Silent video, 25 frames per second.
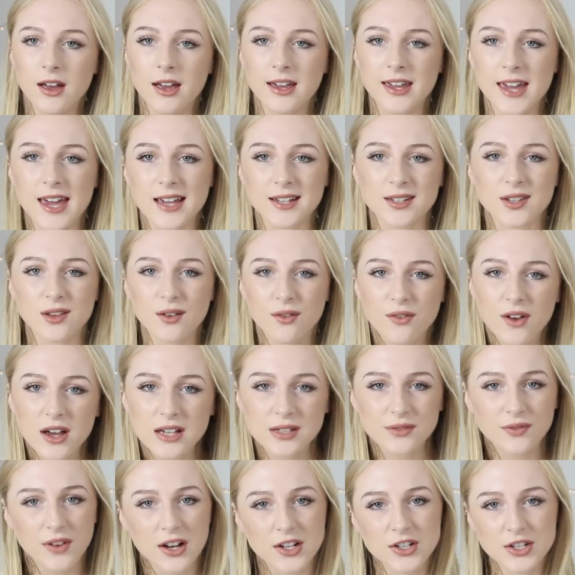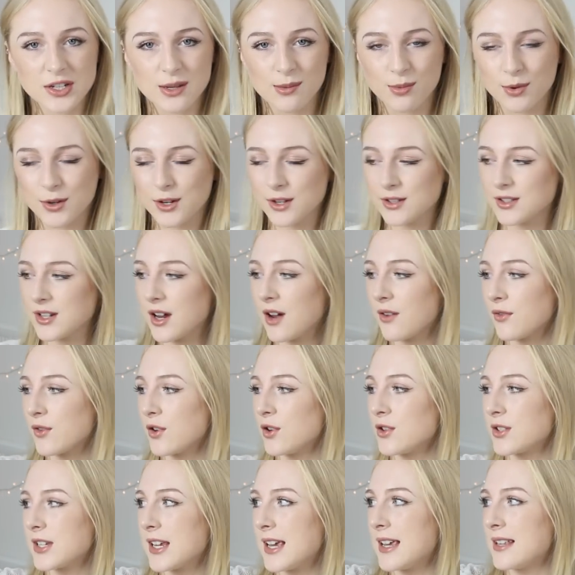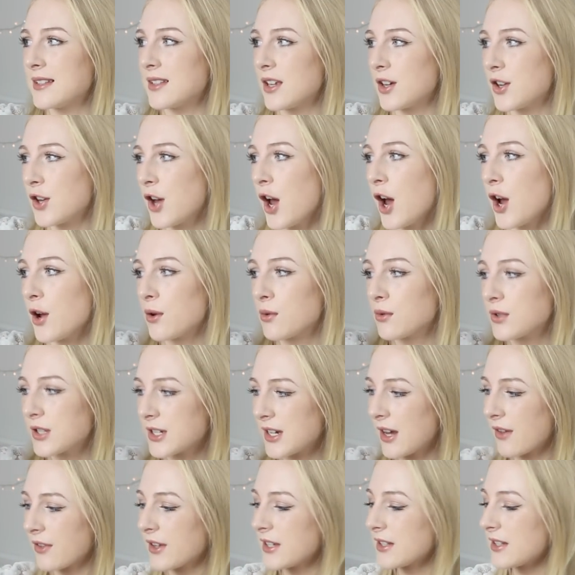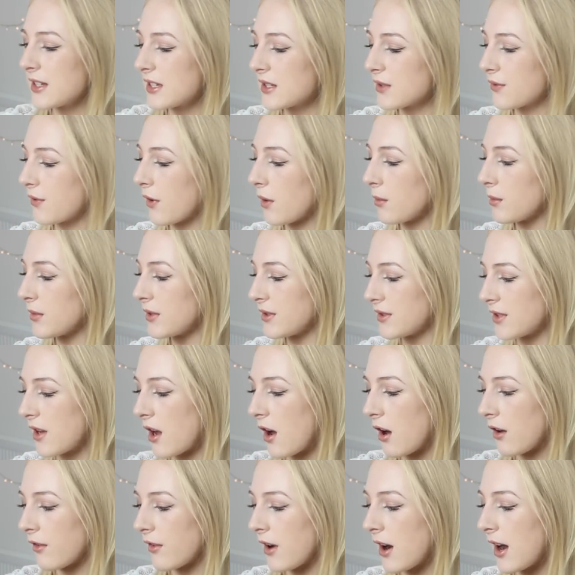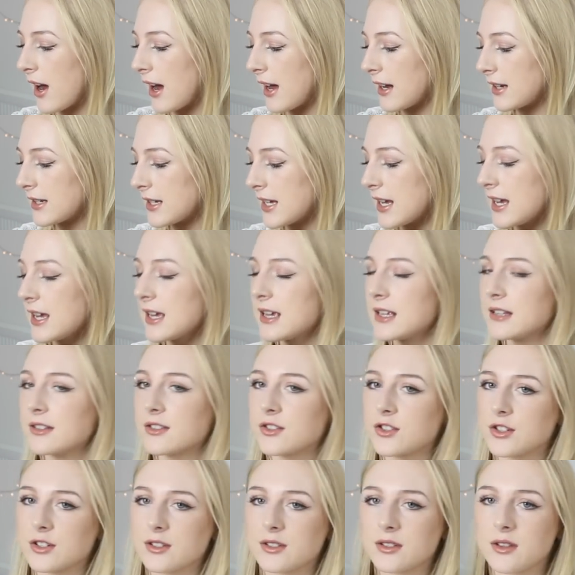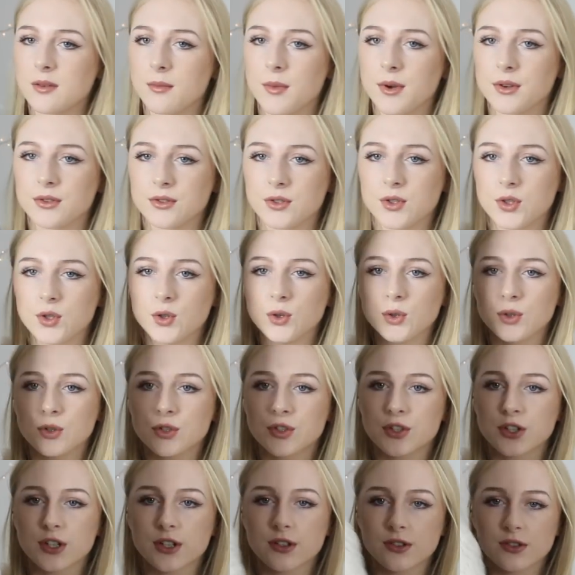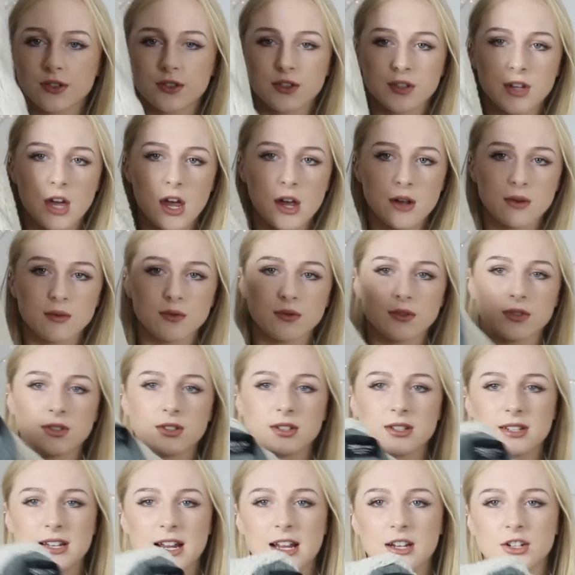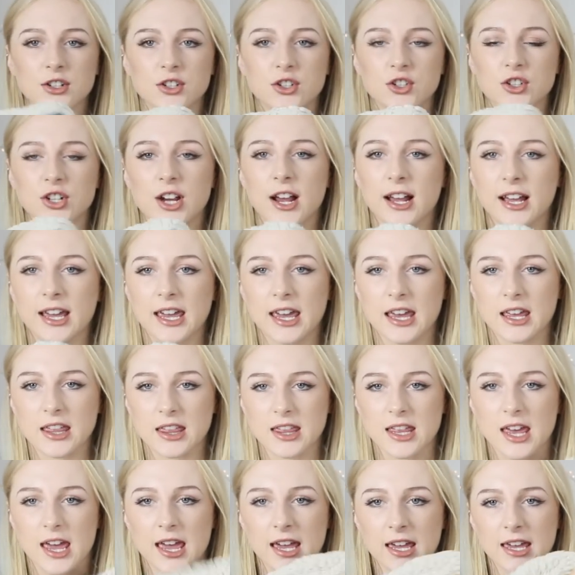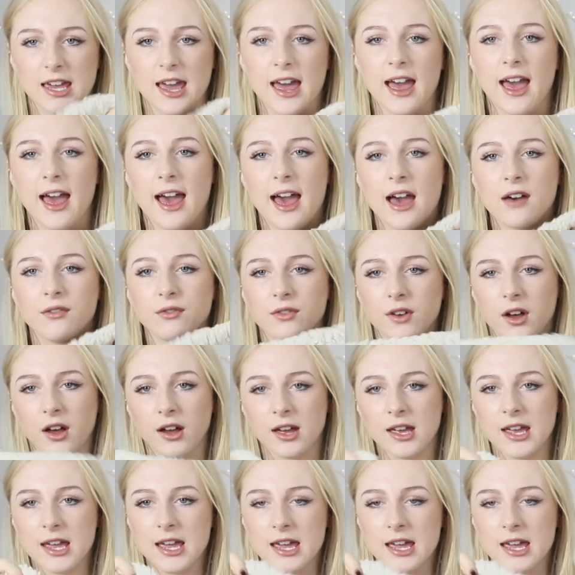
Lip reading: Okay, so the first fashion-y product I've got is a coat. Now this is from Zara, and it is just the most gorgeous coat slash jacket thing ever.